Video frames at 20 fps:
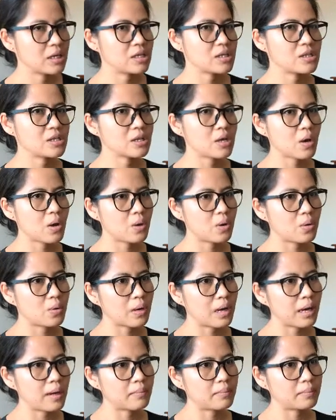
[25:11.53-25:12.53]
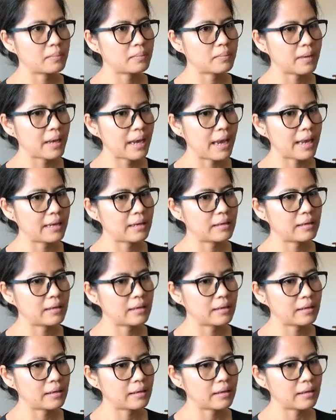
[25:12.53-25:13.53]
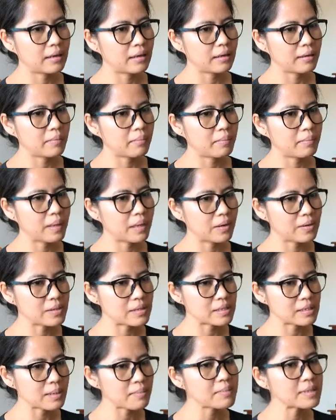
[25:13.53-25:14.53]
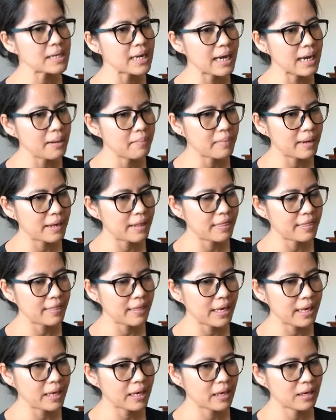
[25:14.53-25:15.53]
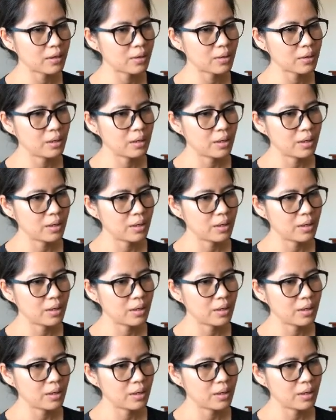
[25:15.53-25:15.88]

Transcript: So um, and because sometimes I think